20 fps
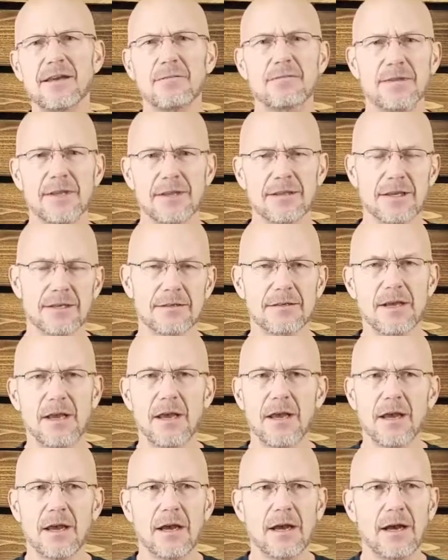something that
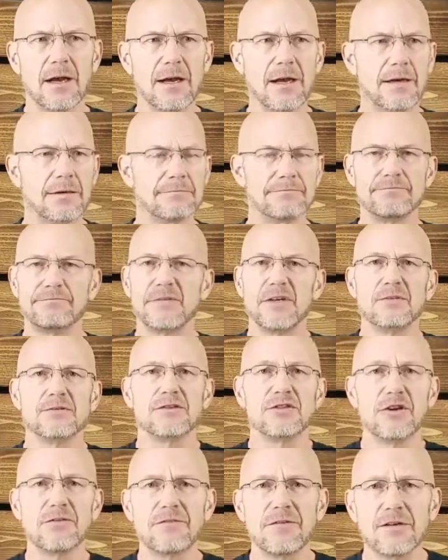
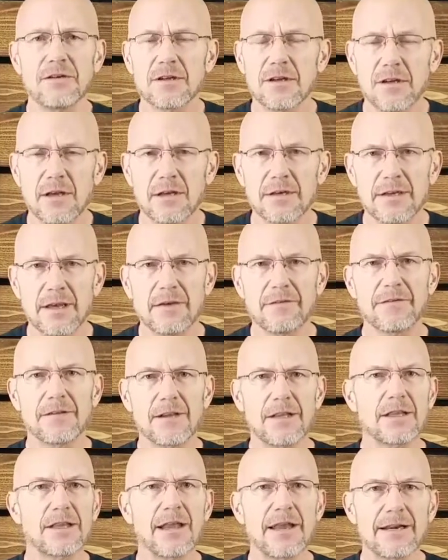is different,
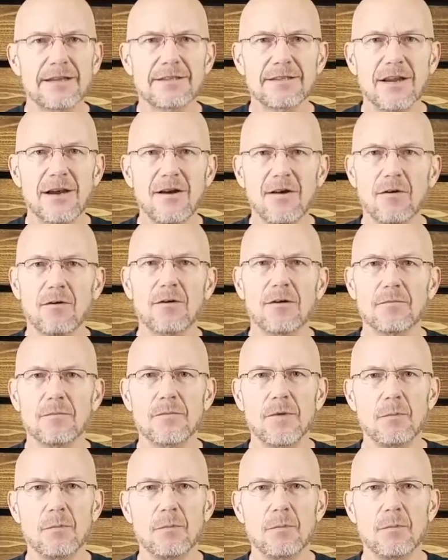definitely let us know.